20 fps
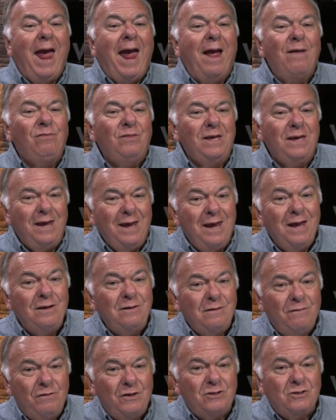at the
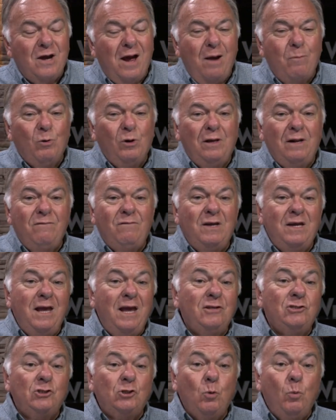end of the time we're living
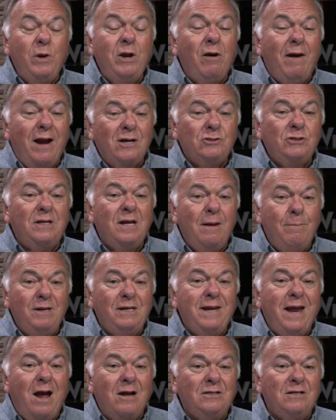in. So we are actually
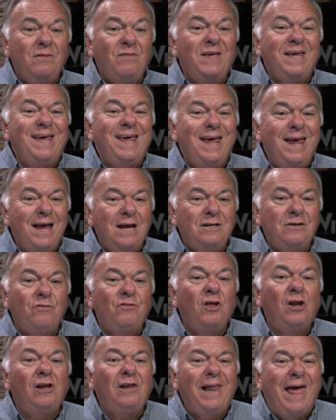coming down to the
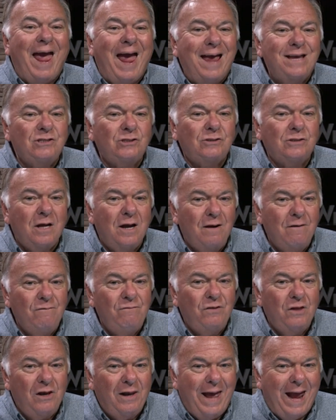end, the last
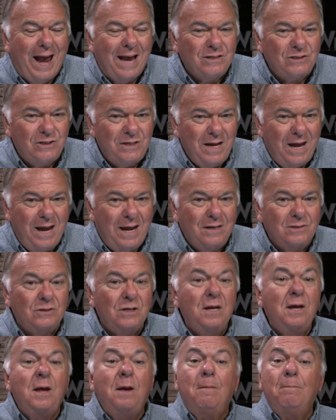of the last days.
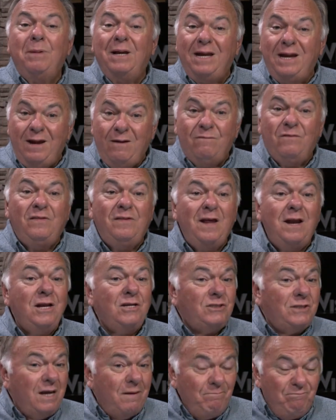But even then he
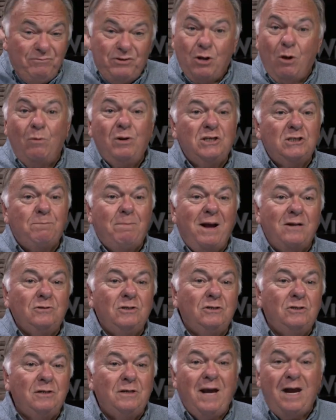said, don't
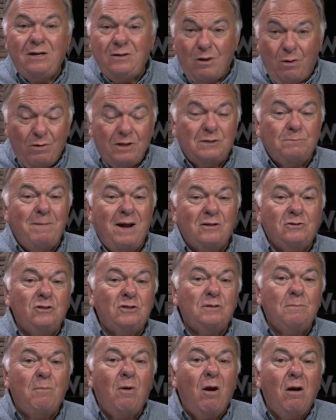expect it today. Don't expect
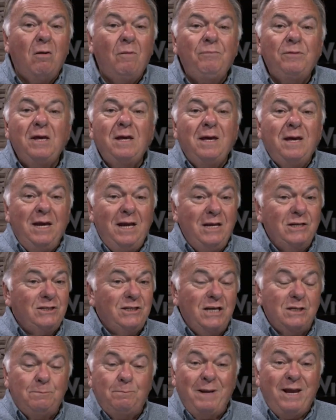it tomorrow. He
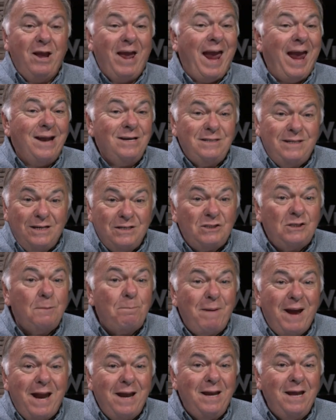says, be
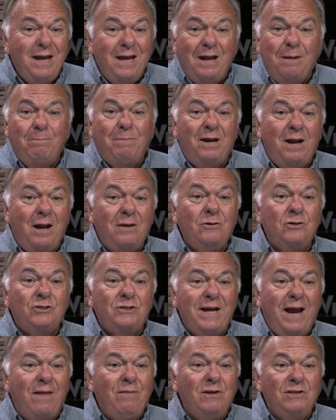anticipating it, but
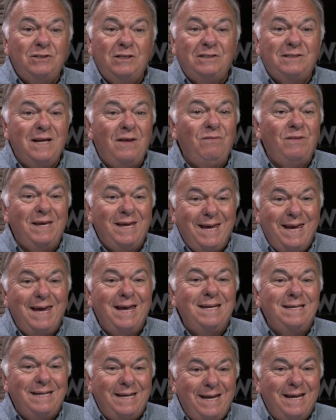understand this. He said, the
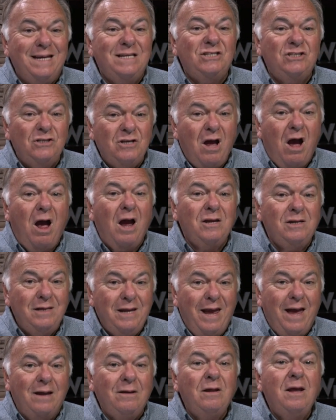end is not
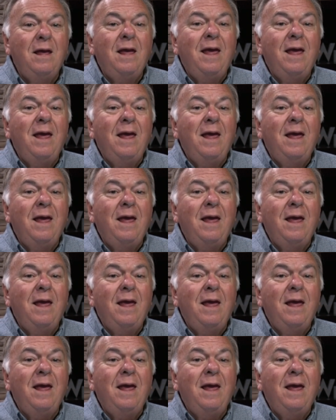yet.